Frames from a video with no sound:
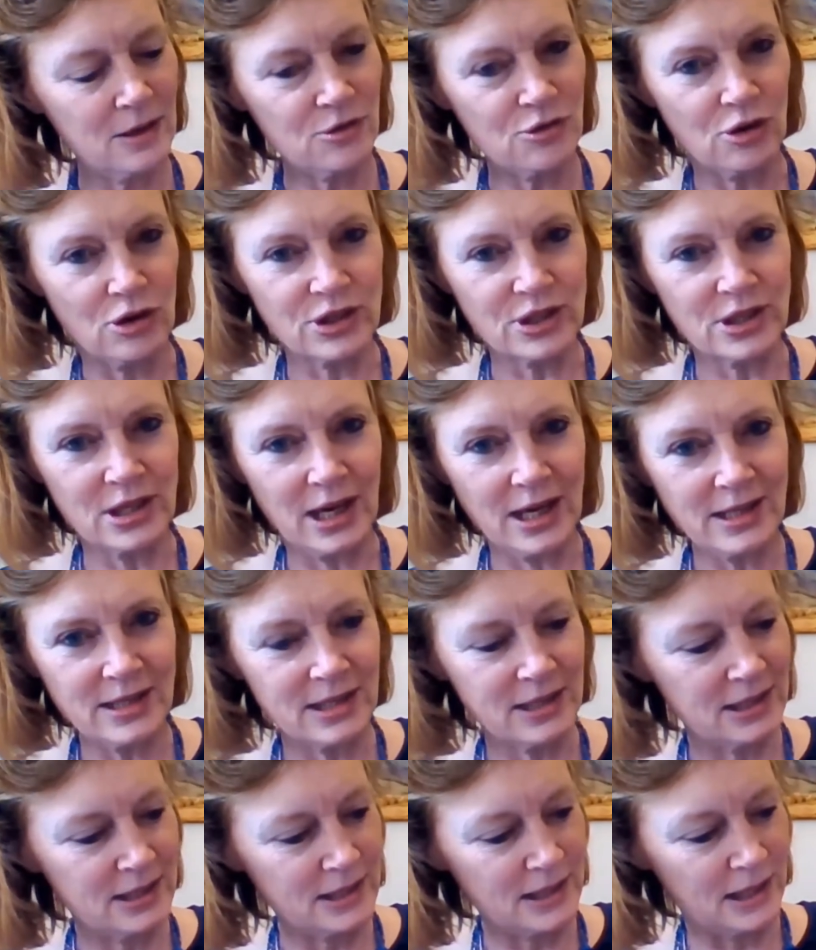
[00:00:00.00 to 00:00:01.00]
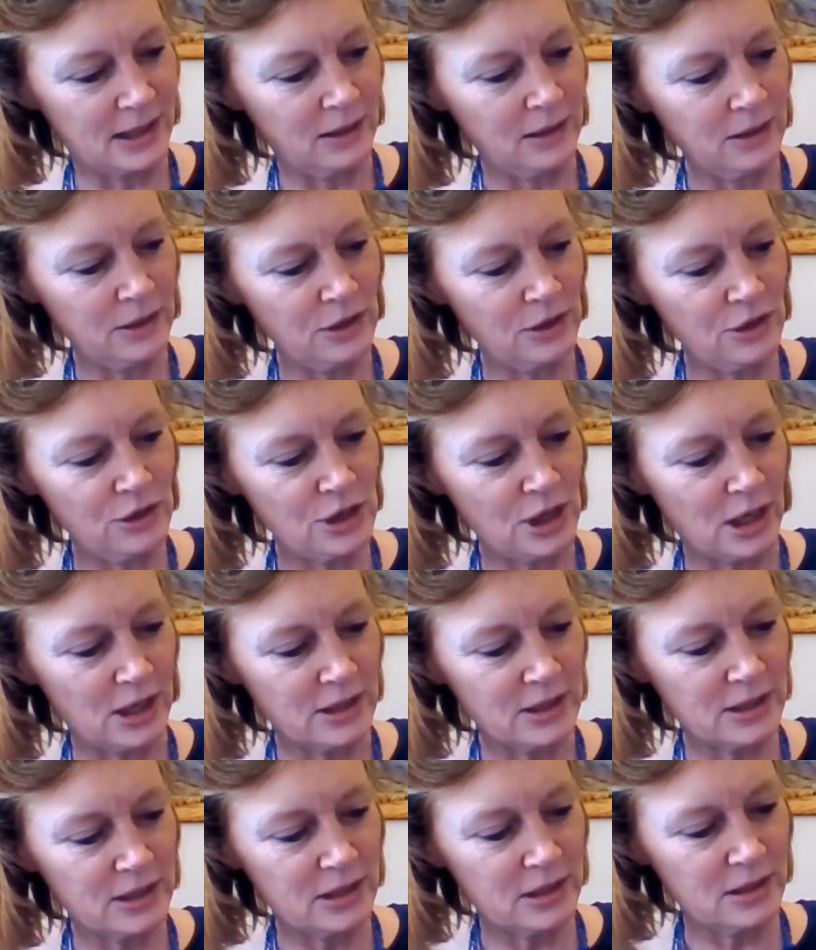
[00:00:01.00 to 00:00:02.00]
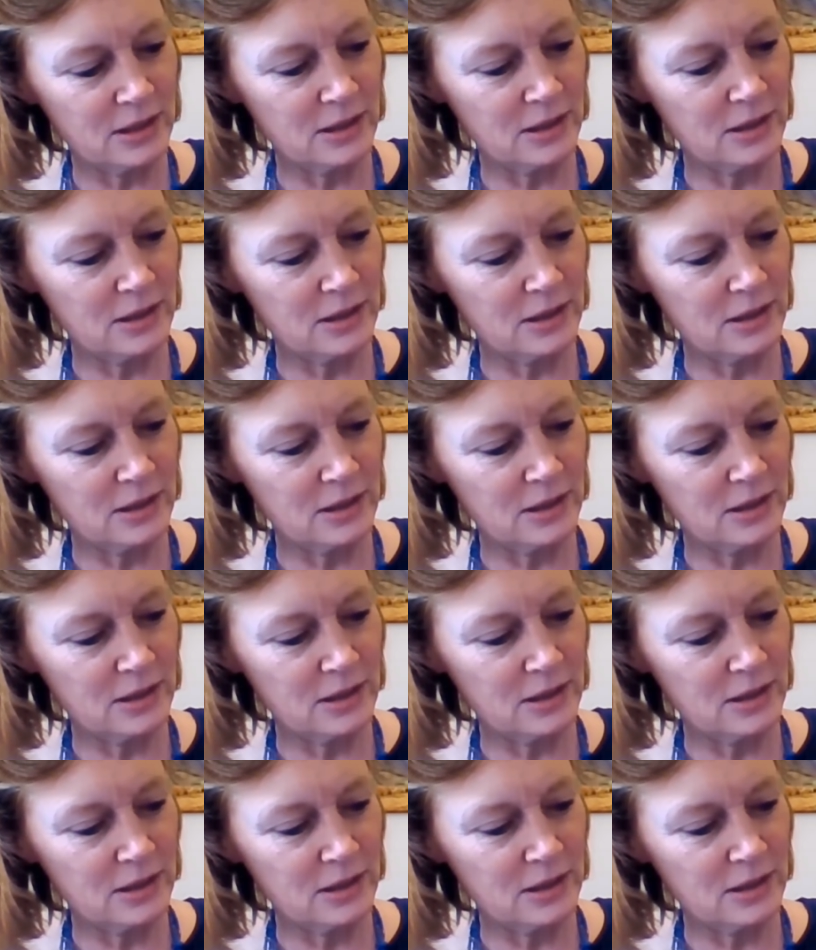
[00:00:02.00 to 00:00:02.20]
cross nice and still, you just